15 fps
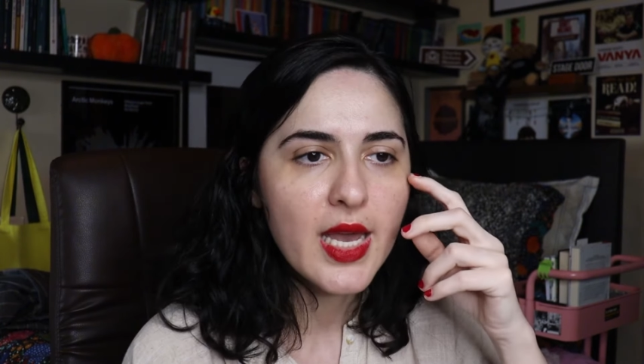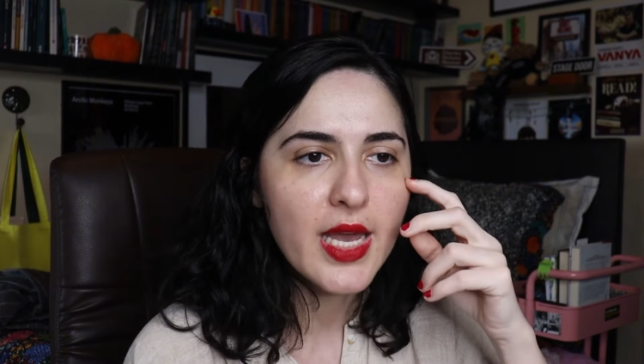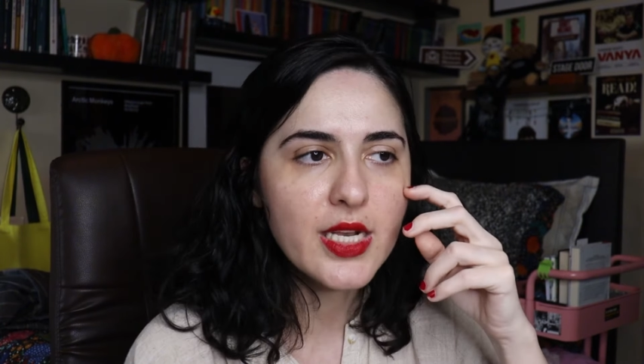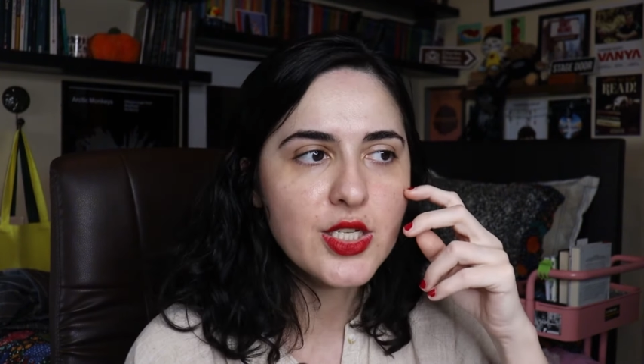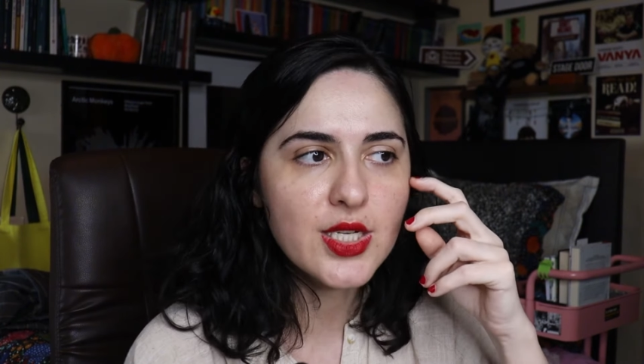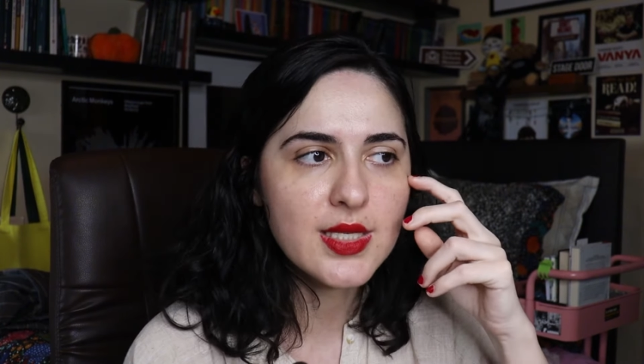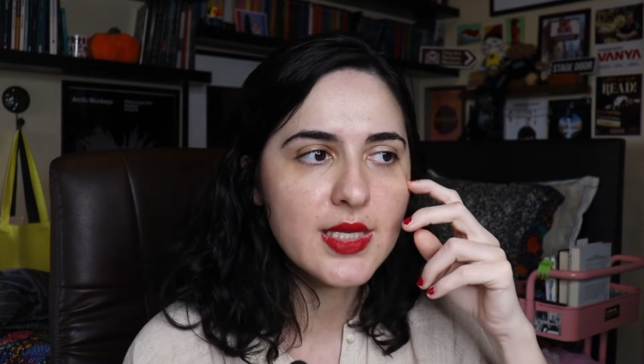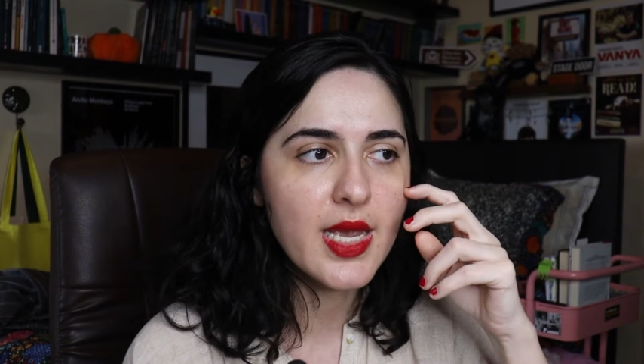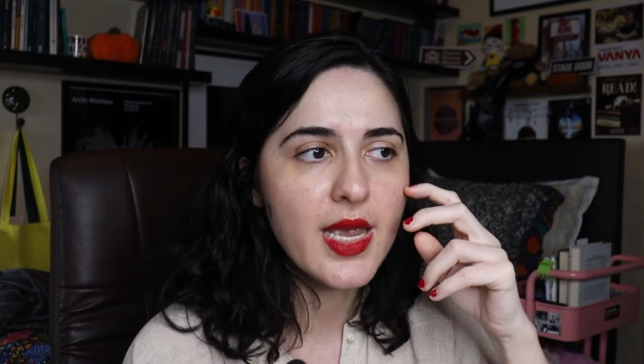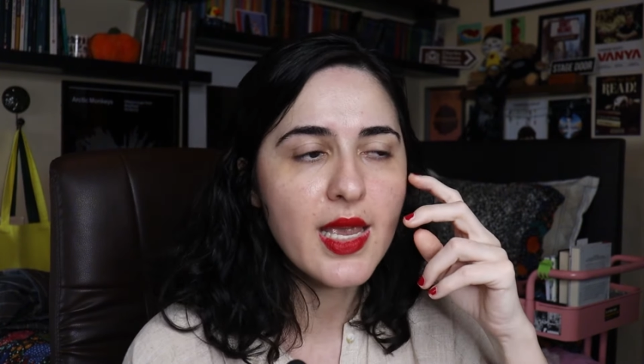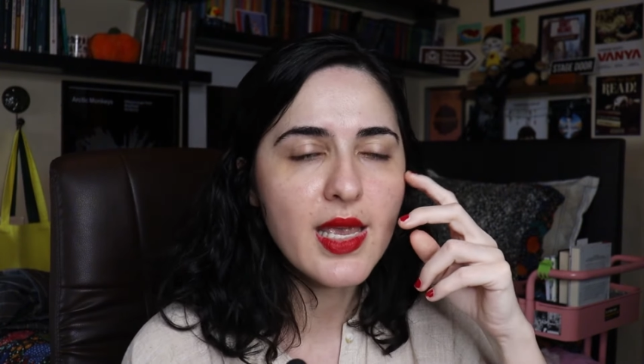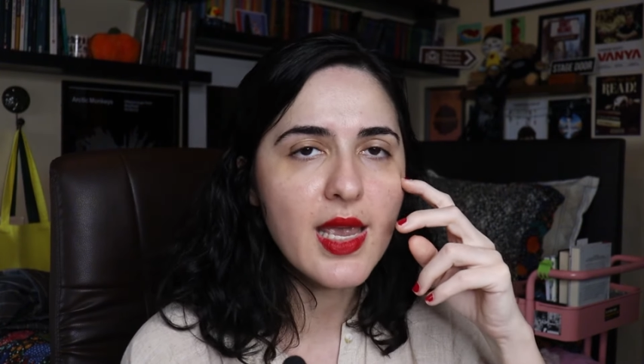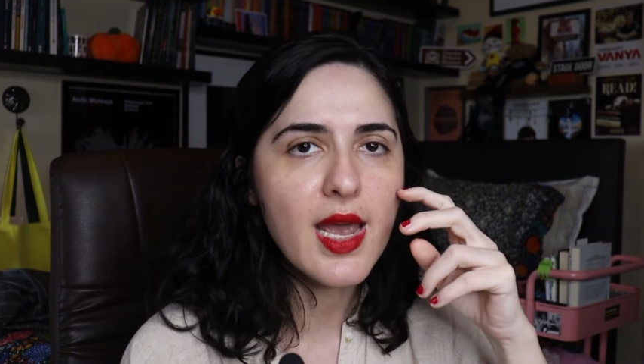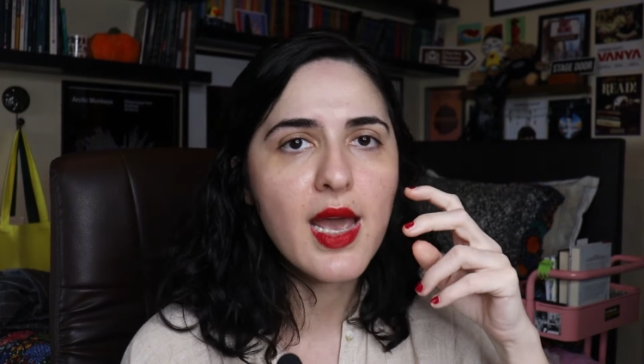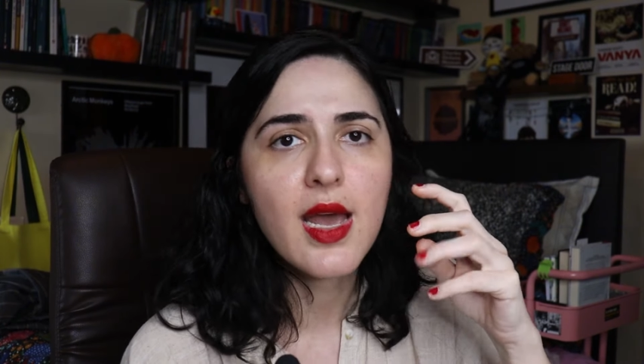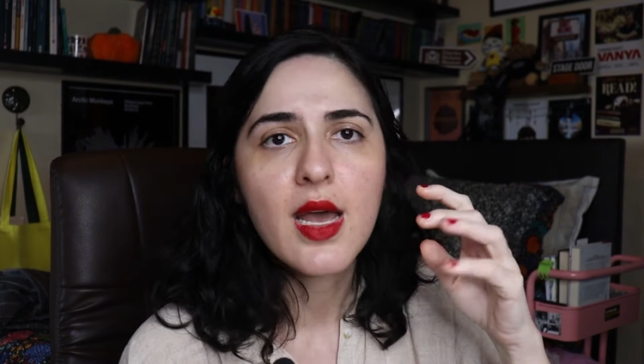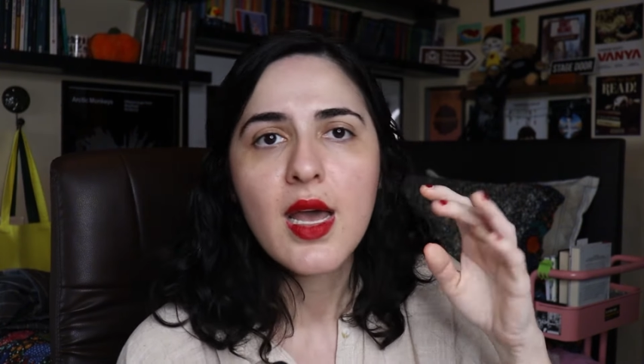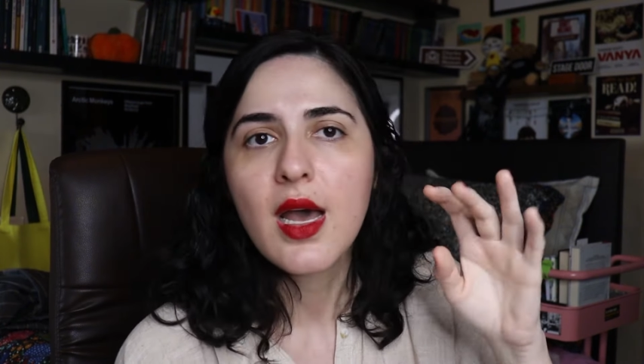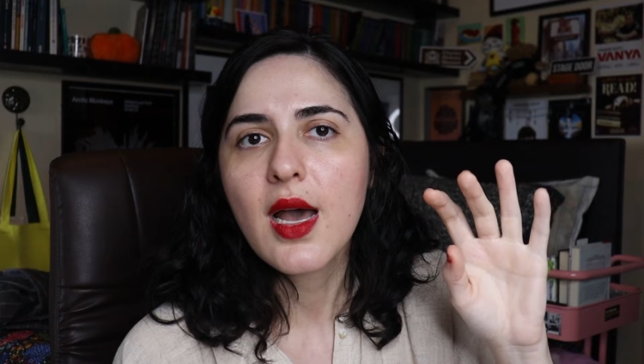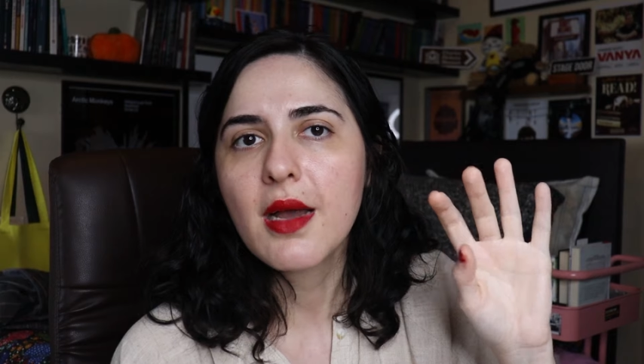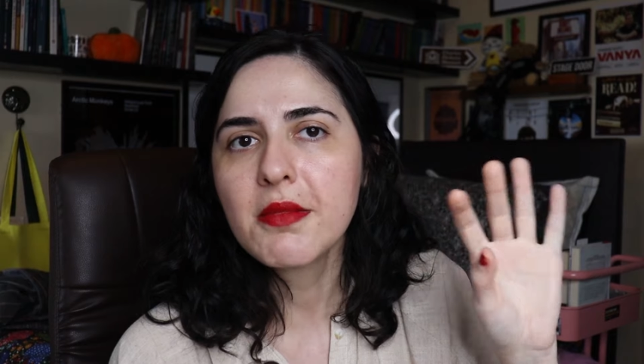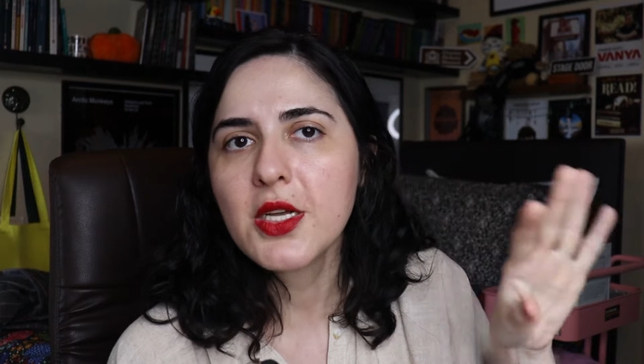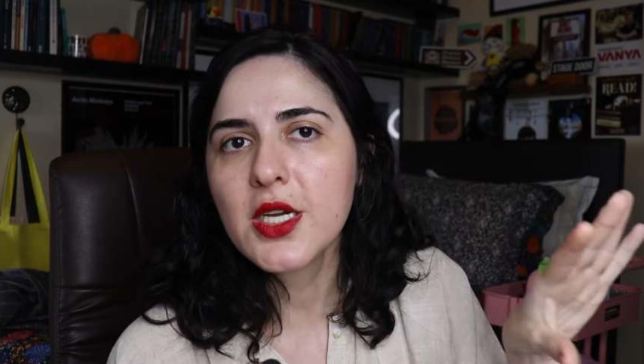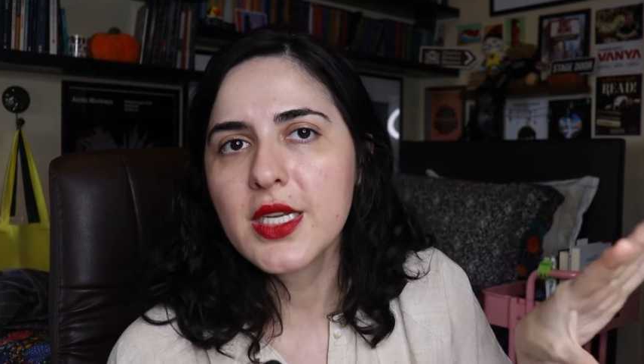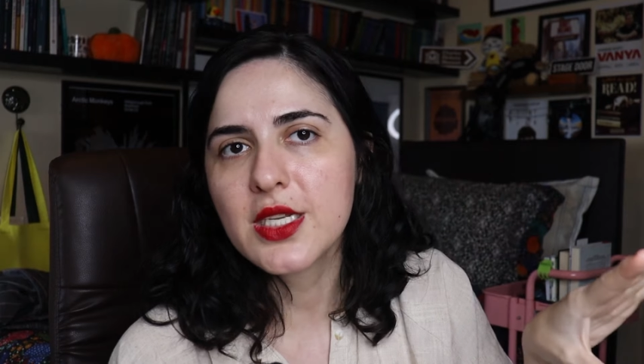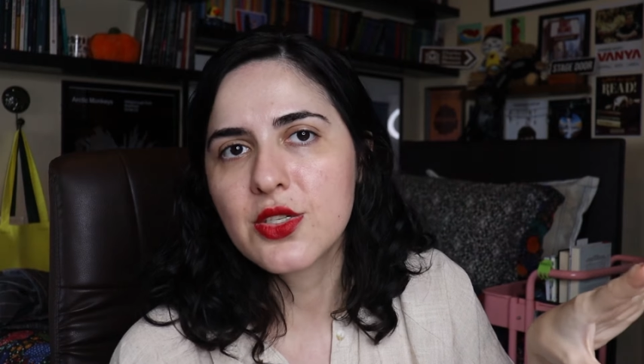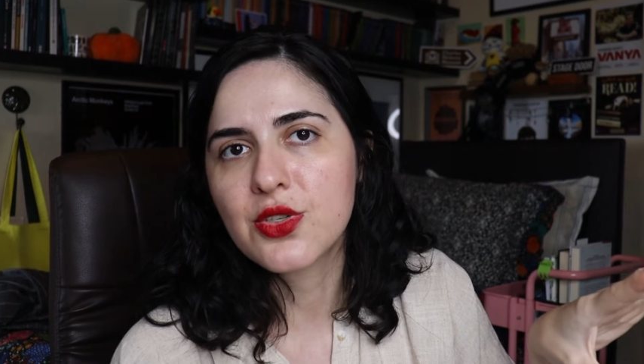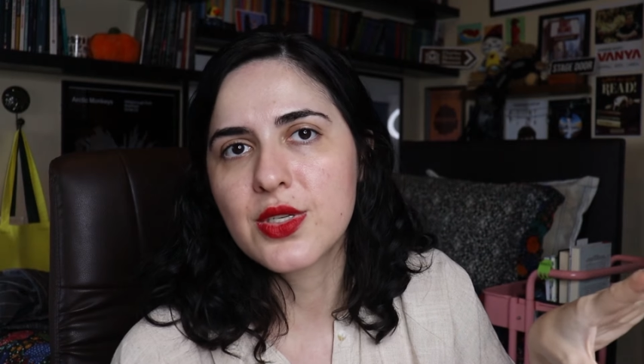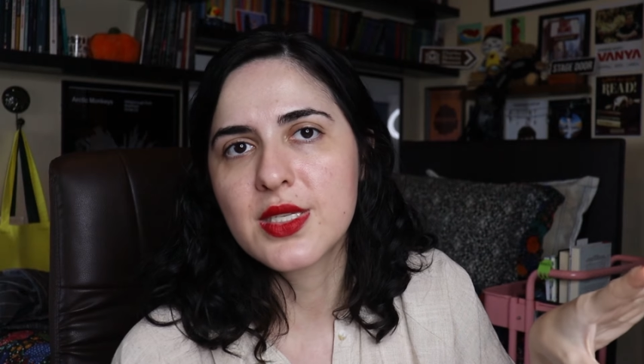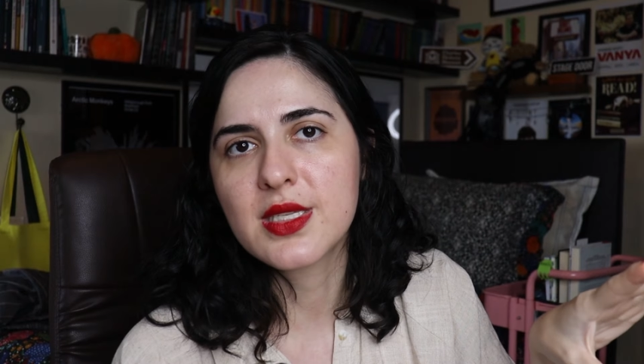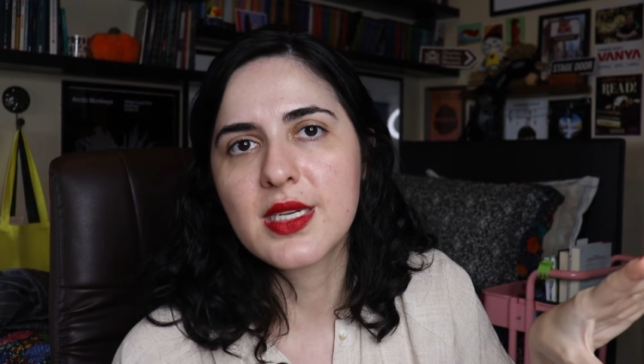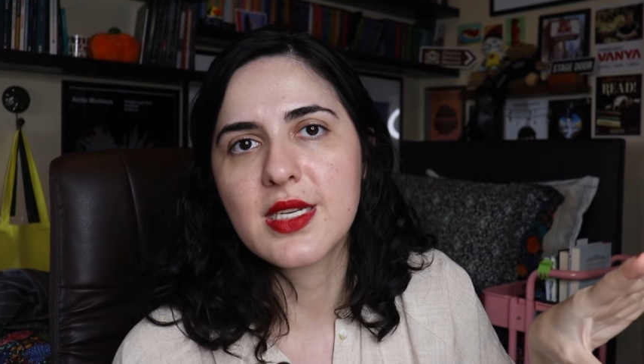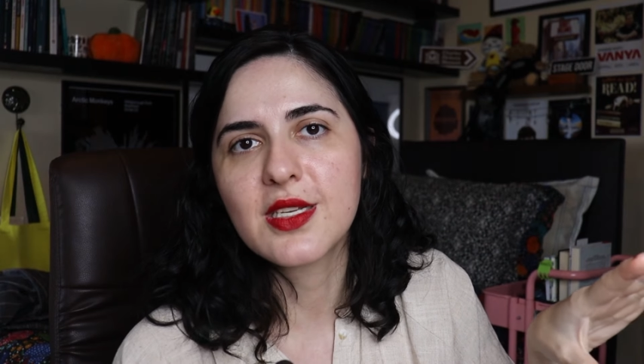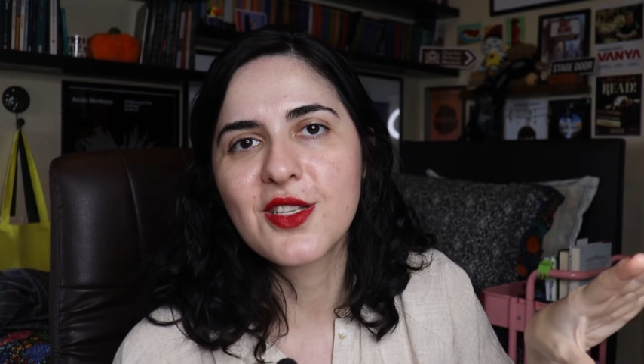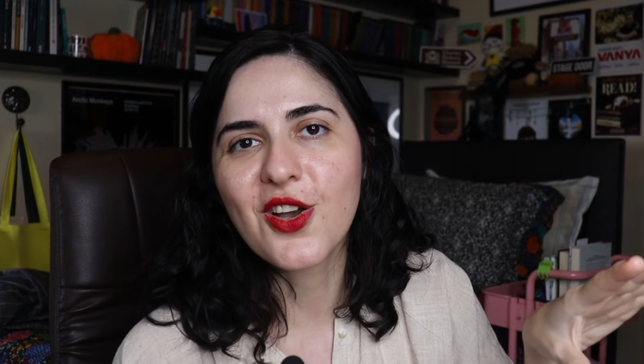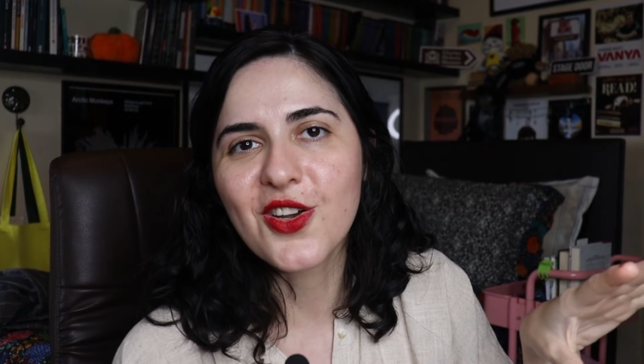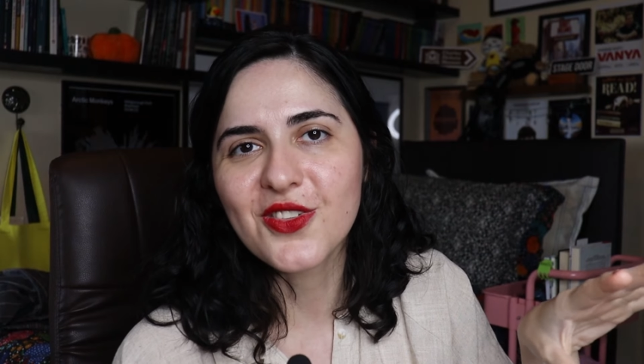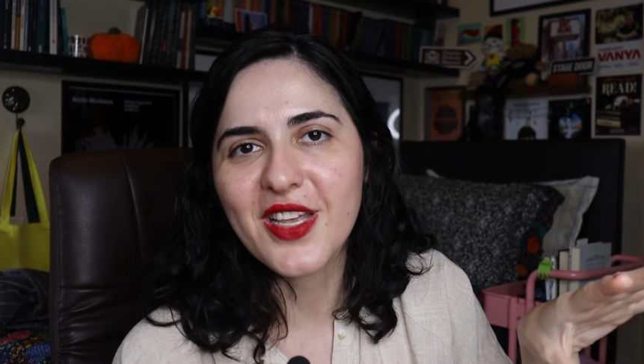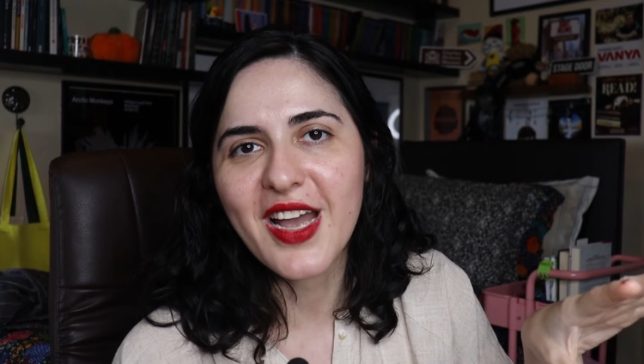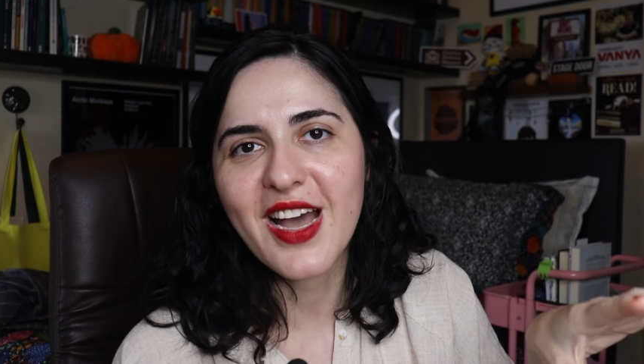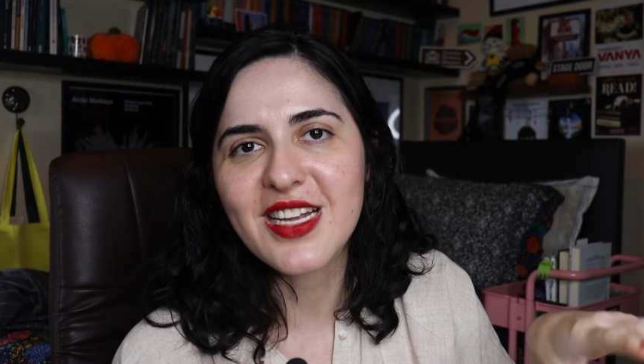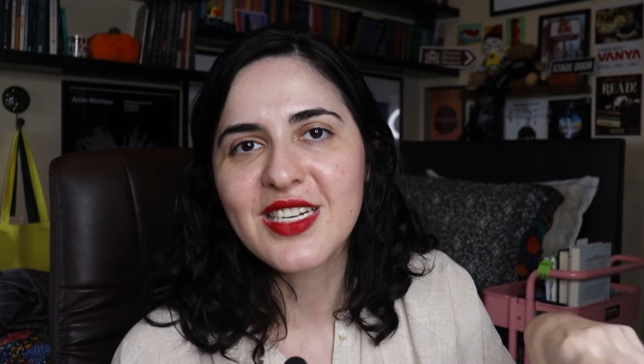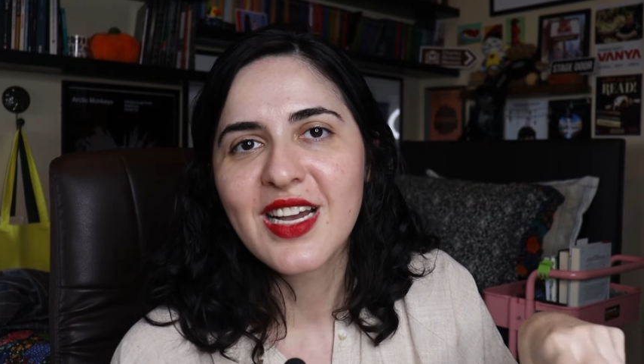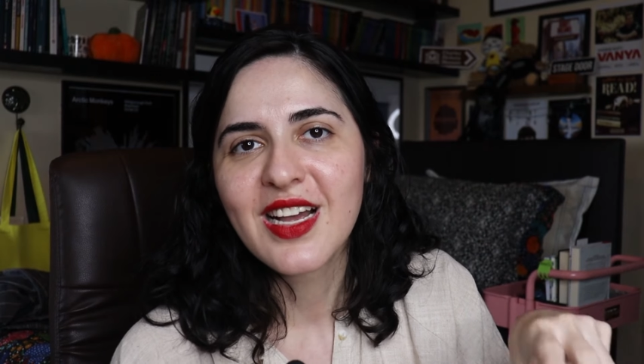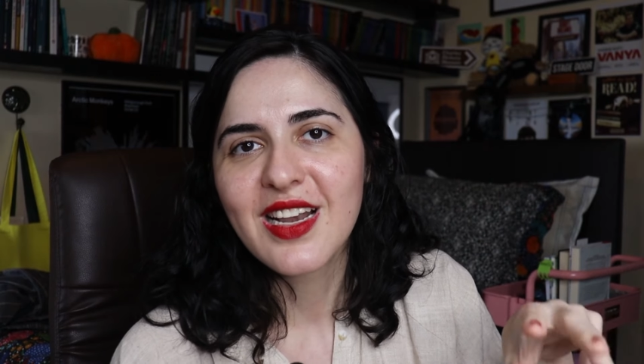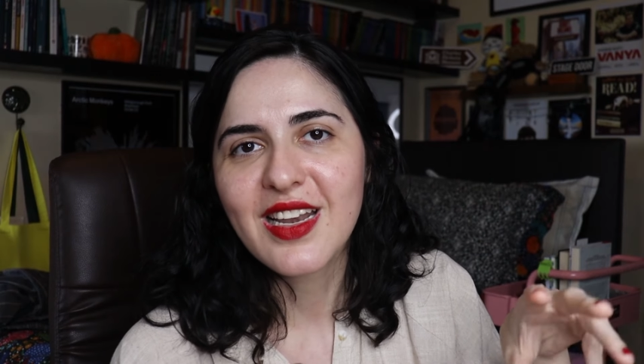and just say, yeah, I'm not interested in all that.